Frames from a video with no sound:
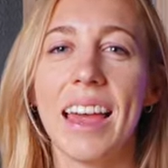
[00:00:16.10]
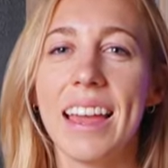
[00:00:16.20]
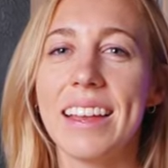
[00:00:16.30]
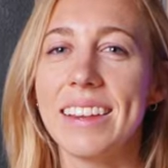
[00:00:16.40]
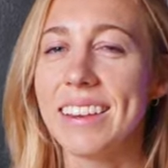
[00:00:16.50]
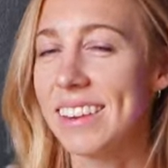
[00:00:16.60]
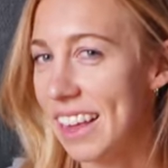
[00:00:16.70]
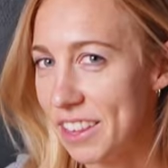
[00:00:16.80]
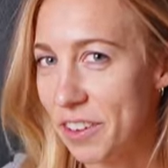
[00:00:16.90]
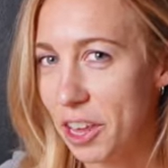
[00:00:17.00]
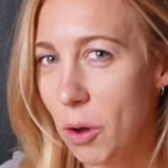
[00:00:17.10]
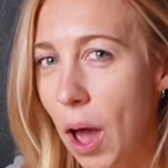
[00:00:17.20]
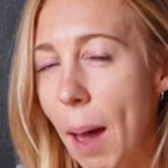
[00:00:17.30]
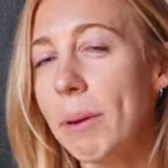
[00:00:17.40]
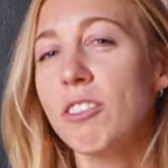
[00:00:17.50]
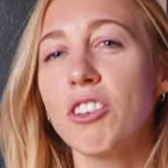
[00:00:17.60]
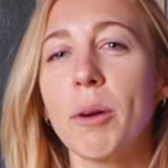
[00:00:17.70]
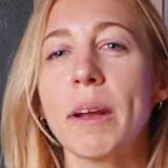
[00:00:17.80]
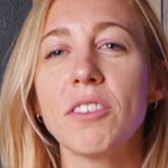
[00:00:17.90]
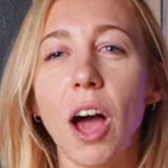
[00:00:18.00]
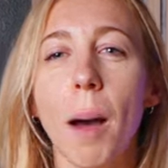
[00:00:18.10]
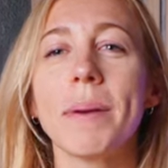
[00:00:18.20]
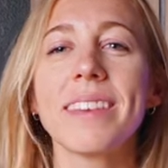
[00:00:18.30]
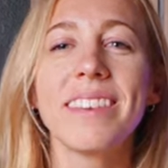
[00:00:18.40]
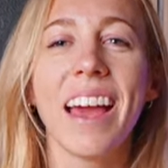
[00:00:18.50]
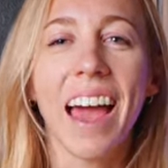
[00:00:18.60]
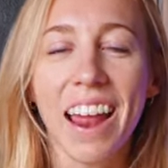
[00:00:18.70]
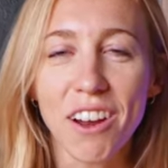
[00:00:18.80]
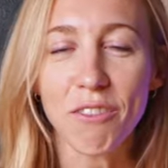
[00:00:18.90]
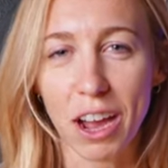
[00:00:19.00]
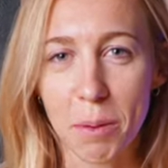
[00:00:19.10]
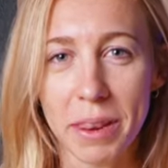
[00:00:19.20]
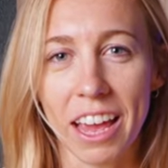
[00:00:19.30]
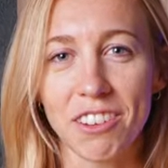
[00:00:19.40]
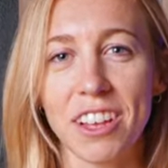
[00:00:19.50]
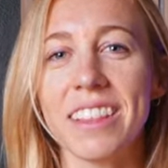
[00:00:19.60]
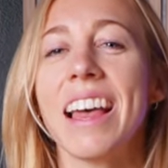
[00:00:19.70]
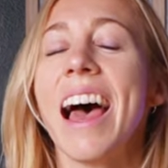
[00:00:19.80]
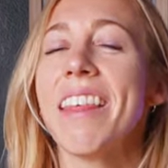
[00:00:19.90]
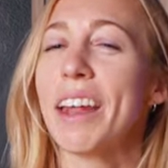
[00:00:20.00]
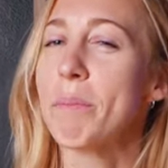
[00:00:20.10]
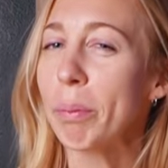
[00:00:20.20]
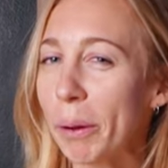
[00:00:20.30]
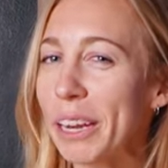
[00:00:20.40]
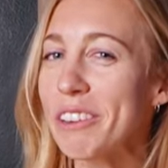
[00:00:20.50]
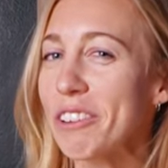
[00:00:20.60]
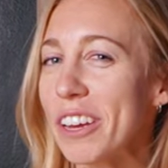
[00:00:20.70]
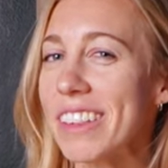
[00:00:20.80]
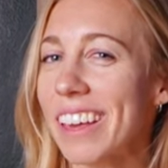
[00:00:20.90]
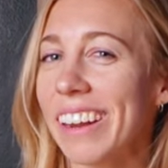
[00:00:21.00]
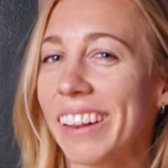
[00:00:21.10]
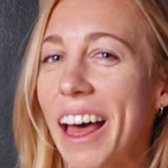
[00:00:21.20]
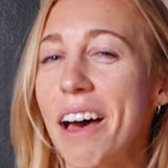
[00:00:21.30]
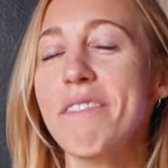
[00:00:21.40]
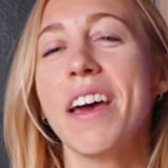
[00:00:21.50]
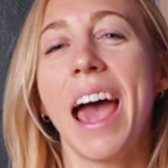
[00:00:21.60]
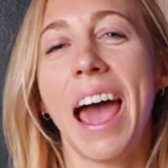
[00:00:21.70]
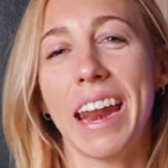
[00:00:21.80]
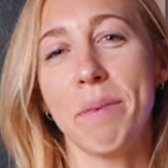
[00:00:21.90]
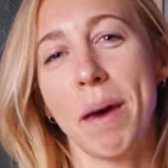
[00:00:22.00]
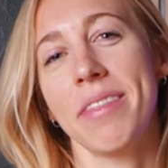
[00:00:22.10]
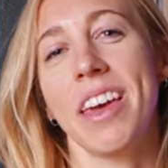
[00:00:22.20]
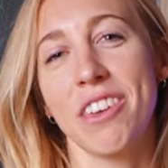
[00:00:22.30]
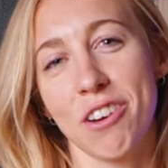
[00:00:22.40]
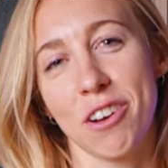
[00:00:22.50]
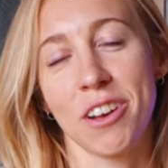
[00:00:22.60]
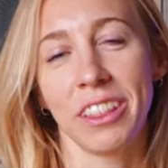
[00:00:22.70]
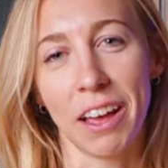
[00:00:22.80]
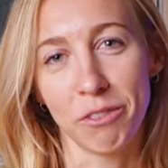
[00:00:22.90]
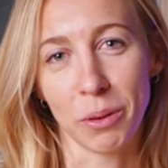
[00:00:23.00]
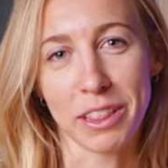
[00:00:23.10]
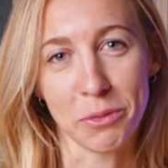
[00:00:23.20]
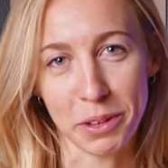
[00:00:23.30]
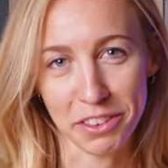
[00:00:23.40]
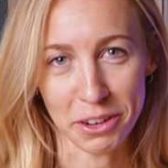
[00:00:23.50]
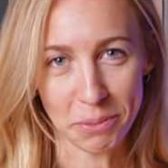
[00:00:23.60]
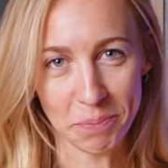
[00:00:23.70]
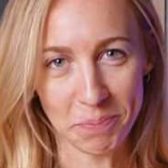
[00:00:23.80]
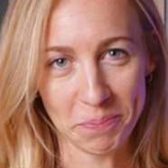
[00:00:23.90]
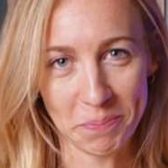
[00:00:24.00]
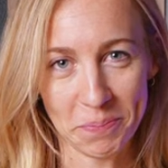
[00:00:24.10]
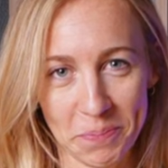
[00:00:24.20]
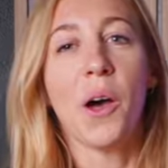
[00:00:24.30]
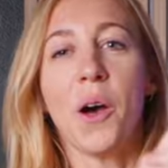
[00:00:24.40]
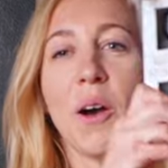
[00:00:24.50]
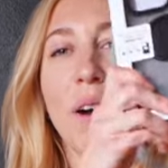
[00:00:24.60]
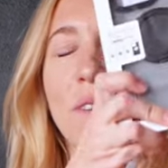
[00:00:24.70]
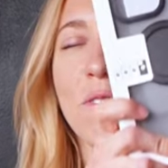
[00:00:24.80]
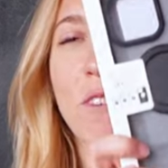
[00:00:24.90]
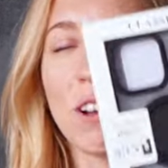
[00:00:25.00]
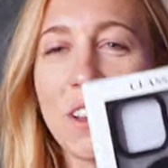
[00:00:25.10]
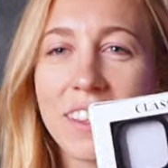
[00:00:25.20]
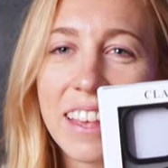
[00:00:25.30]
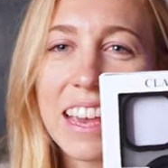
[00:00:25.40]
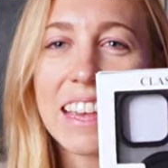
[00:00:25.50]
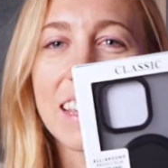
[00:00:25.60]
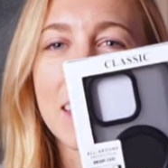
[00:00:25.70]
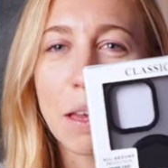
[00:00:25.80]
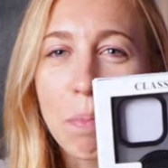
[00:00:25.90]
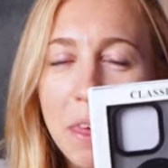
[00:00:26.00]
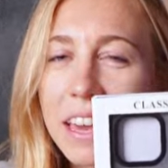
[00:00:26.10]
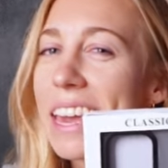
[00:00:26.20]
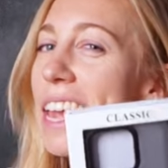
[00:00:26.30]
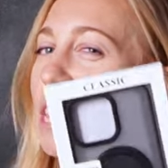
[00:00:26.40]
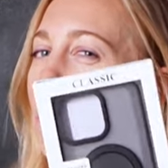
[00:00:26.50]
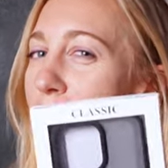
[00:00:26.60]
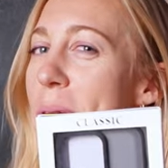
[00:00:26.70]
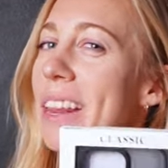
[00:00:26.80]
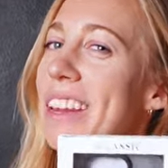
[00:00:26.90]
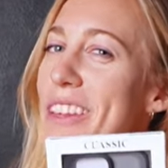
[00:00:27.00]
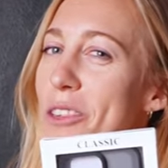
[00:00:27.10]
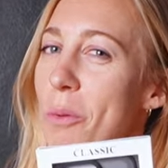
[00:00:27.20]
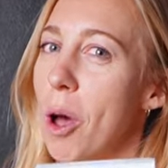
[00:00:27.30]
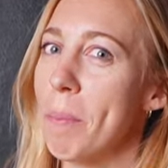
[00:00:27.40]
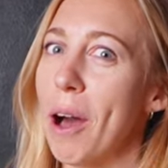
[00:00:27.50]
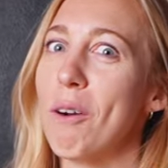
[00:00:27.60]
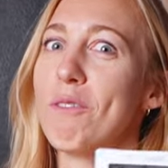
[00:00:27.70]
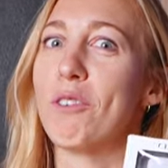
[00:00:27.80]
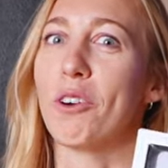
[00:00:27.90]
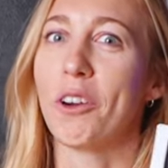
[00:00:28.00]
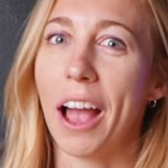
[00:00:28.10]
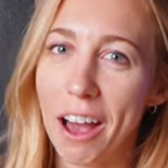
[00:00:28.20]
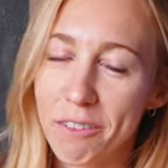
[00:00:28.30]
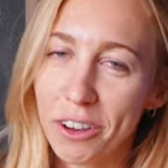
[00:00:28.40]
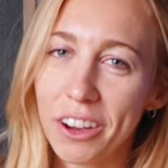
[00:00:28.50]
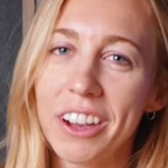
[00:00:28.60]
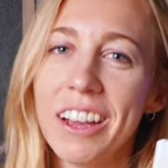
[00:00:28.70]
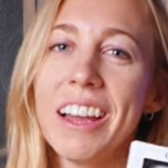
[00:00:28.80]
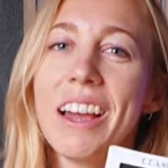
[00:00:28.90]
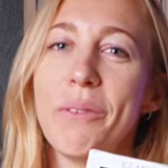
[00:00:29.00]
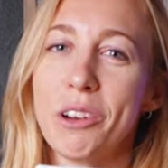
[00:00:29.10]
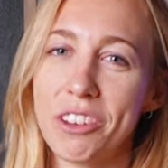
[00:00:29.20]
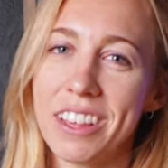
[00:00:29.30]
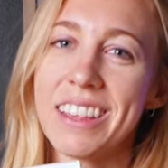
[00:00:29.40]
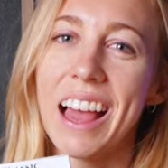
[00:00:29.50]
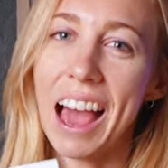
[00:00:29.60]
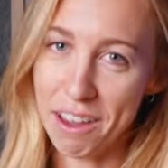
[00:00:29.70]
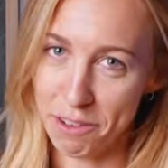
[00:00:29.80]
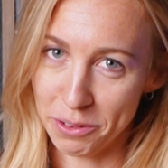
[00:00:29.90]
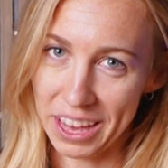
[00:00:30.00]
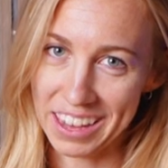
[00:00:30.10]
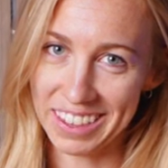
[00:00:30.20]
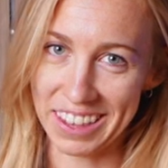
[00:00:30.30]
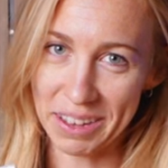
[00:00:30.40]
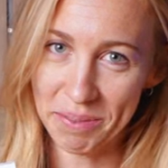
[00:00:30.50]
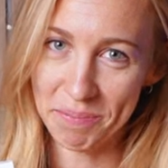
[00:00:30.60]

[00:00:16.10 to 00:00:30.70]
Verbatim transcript: In today's video, I'm gonna share my top ten recommendations that I'm pretty sure he's gonna love, and I bet that your loved ones will too. First is something he's been meaning to swap out forever, which is his iPhone case.